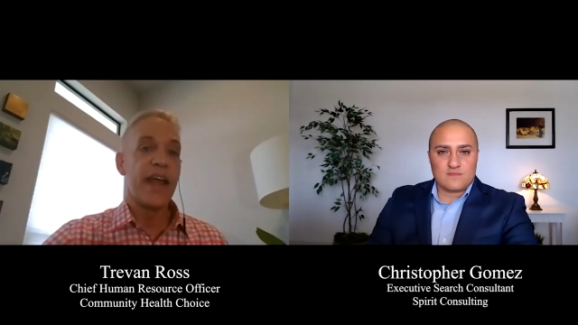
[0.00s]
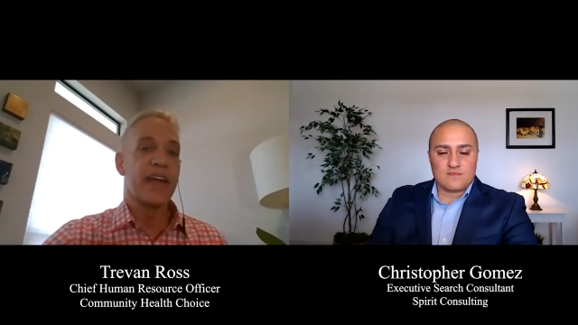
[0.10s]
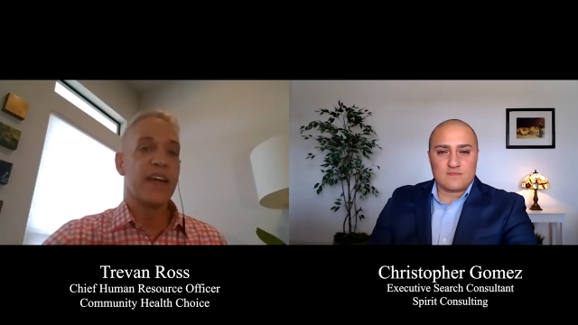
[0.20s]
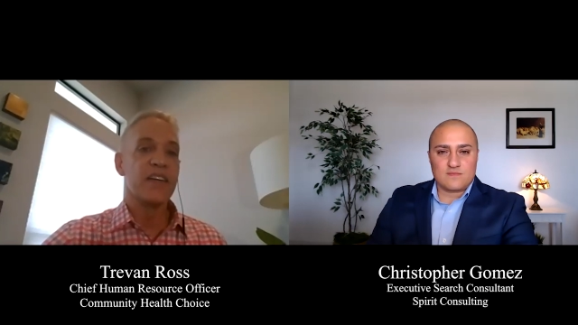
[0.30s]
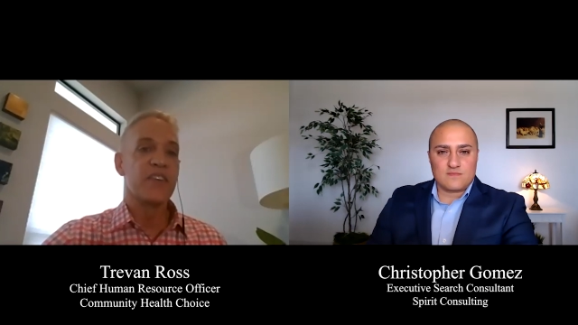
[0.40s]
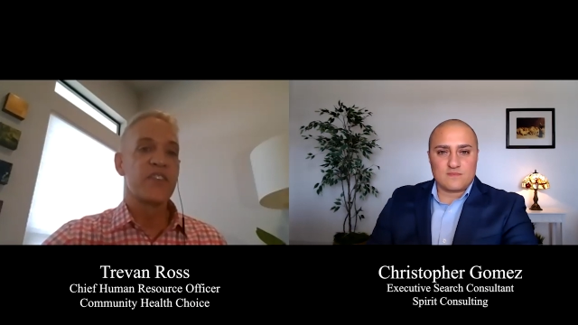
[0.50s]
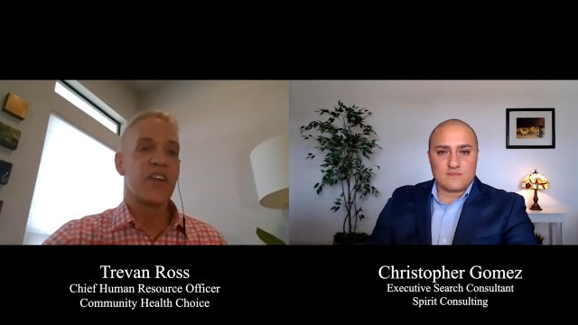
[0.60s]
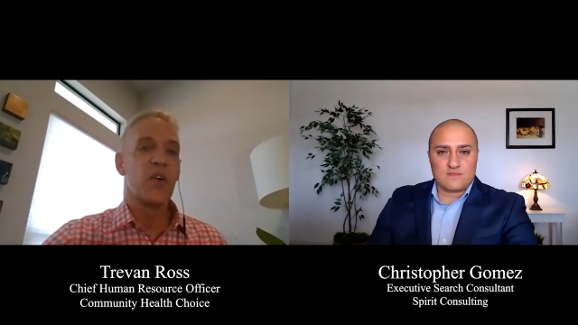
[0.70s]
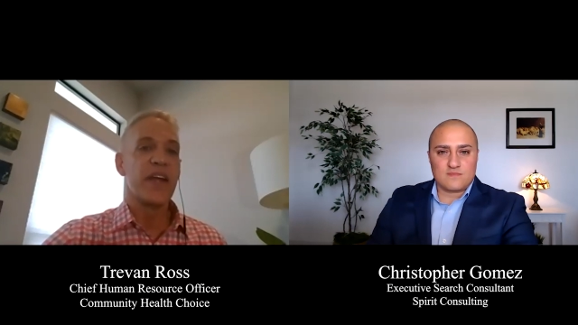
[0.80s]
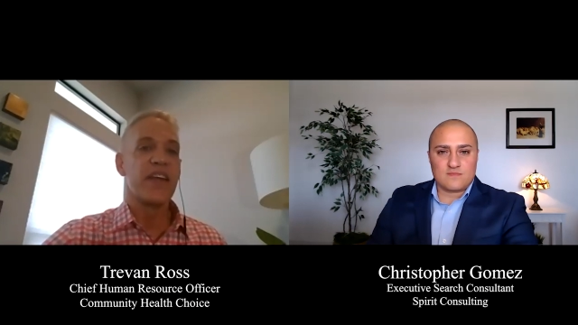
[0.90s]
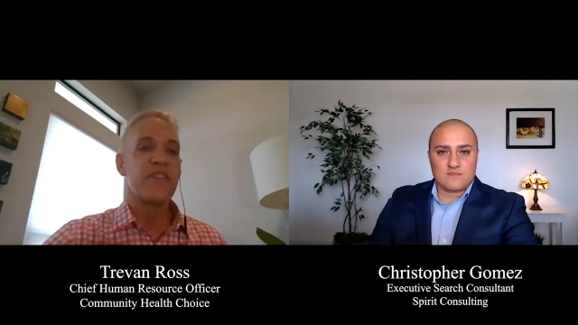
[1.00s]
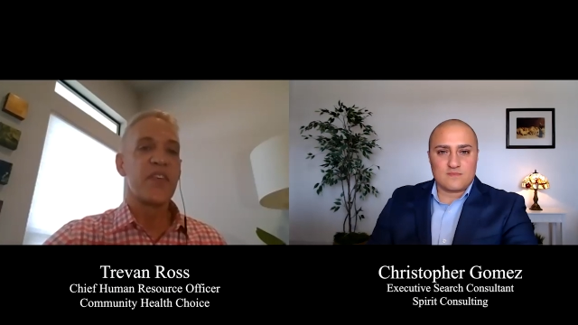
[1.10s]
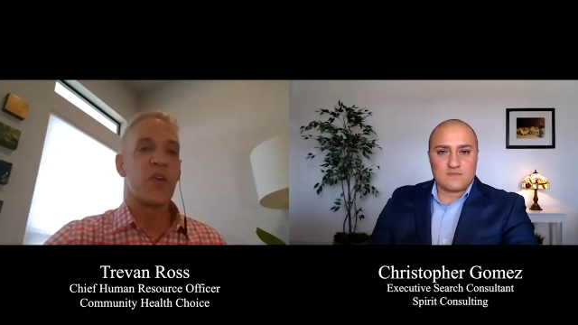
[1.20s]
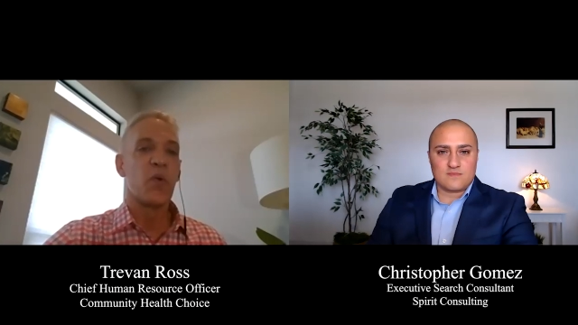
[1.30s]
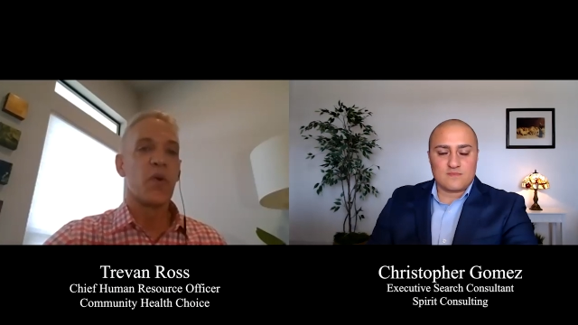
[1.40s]
Speaker 1: And so, if
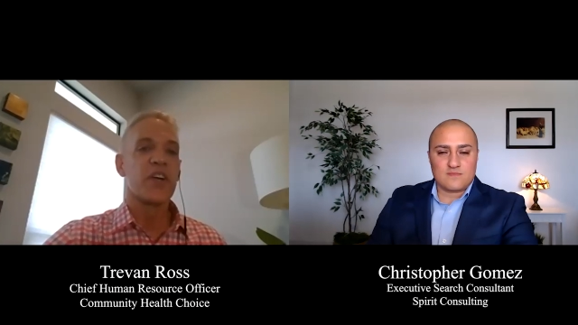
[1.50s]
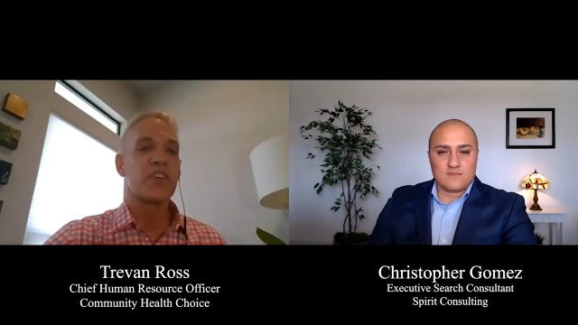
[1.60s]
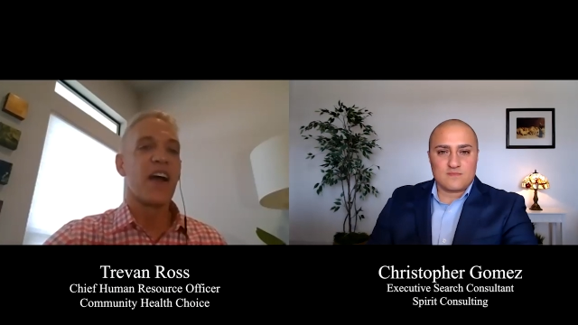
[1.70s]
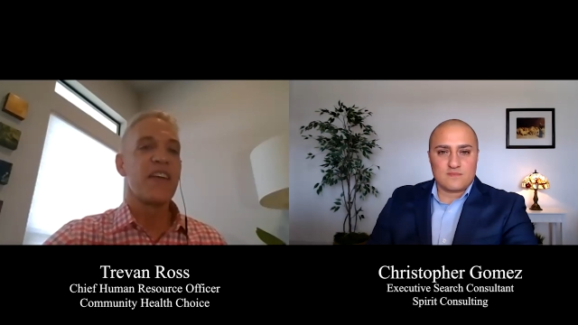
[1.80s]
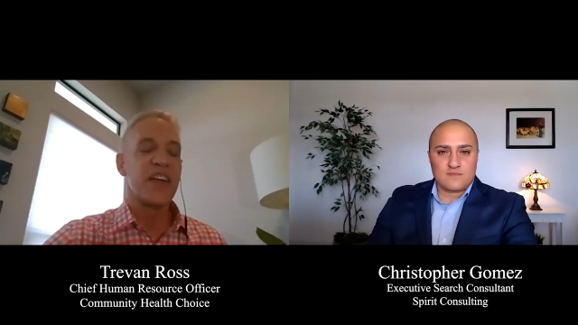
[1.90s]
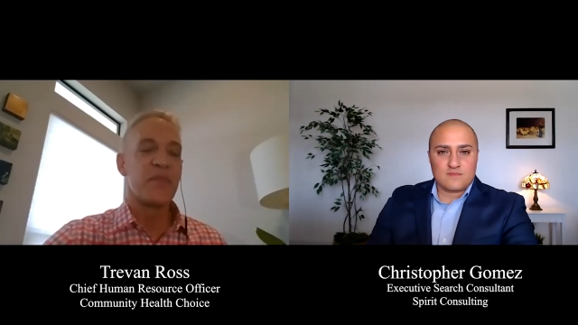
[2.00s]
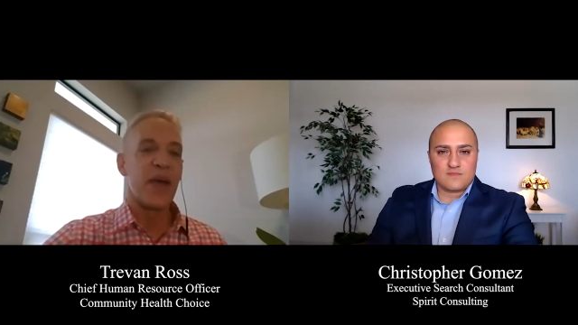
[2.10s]
you're driving